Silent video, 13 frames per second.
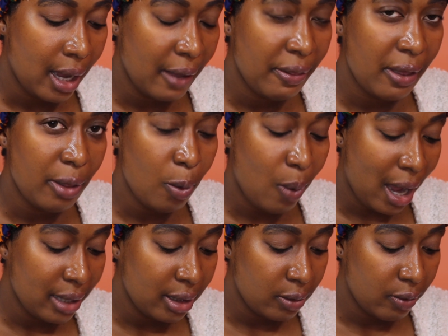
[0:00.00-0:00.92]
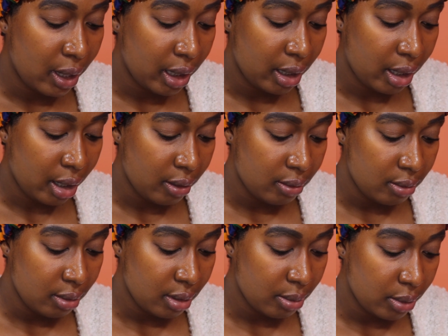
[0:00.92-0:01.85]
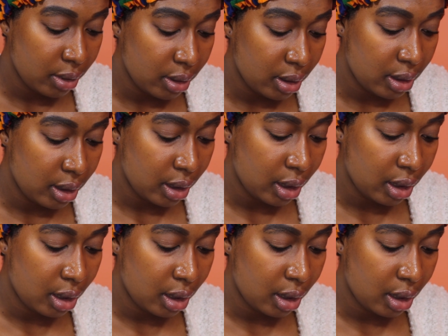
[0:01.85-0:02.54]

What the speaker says: I think the wax is ready now. I'm just gonna